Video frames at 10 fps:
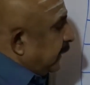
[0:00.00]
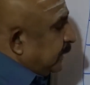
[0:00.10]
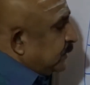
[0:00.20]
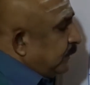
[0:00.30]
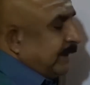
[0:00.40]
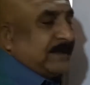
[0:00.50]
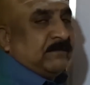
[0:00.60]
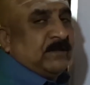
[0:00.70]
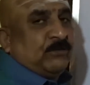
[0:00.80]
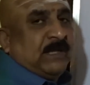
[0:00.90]
this will become
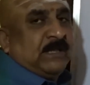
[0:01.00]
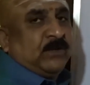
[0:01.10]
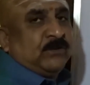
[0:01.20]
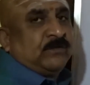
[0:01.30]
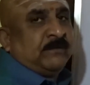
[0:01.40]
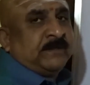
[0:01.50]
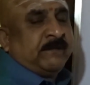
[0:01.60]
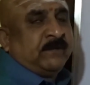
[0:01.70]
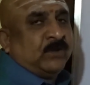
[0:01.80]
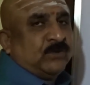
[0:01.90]
the 12th house from
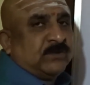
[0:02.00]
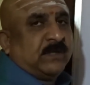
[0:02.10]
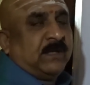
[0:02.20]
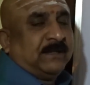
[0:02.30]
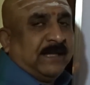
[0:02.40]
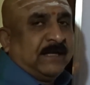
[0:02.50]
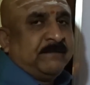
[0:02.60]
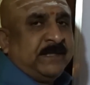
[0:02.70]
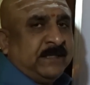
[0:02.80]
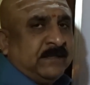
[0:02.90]
7th house. That
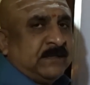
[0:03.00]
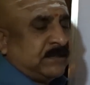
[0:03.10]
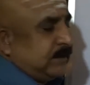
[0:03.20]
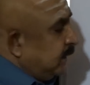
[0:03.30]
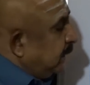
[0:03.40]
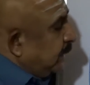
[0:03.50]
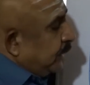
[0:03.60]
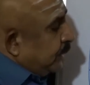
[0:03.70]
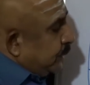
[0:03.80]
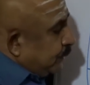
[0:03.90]
means
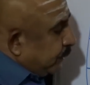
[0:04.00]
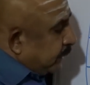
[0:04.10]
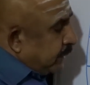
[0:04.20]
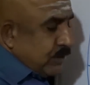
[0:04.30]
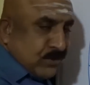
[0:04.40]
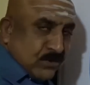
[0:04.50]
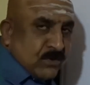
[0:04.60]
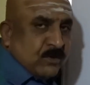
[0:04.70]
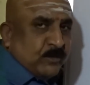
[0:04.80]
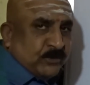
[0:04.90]
you can
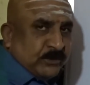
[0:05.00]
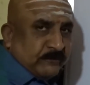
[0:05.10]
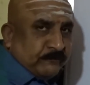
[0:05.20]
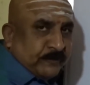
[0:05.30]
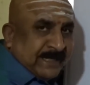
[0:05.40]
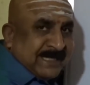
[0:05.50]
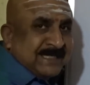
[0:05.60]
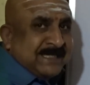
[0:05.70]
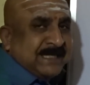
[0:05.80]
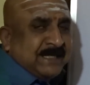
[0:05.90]
know about your
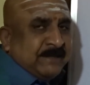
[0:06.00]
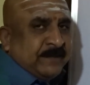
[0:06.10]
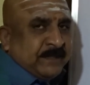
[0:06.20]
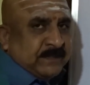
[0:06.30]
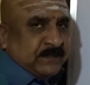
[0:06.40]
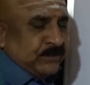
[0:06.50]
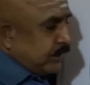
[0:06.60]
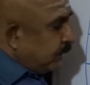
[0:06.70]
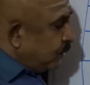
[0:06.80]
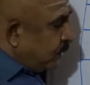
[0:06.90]
friends' enemies, you
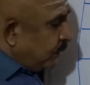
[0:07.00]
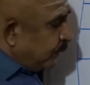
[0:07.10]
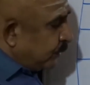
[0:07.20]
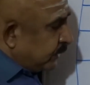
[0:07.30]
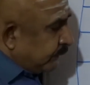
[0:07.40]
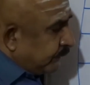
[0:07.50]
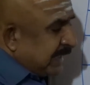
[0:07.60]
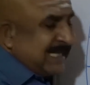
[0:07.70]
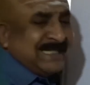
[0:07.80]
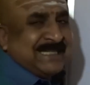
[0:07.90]
can know about your friends'